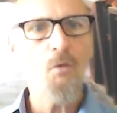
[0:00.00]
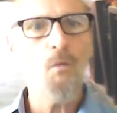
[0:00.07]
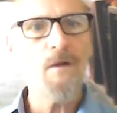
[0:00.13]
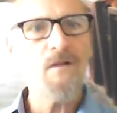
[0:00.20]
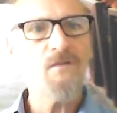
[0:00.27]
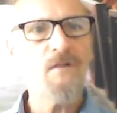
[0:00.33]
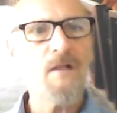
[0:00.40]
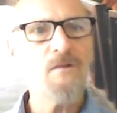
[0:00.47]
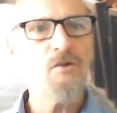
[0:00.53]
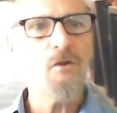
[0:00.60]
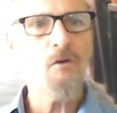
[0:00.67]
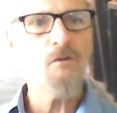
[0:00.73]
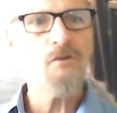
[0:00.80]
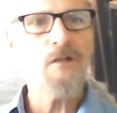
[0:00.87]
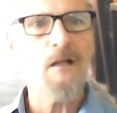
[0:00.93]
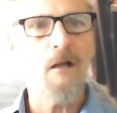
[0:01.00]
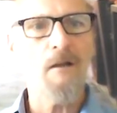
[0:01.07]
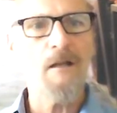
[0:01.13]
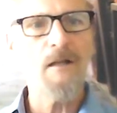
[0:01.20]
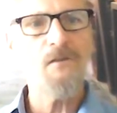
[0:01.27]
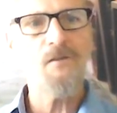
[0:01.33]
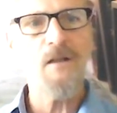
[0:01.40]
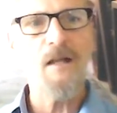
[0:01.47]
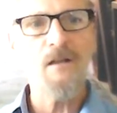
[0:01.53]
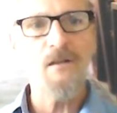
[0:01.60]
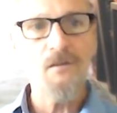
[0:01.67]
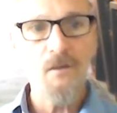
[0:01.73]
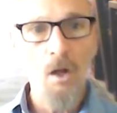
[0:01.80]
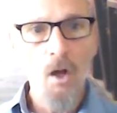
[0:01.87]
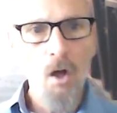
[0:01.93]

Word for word: Winston Churchill. He says,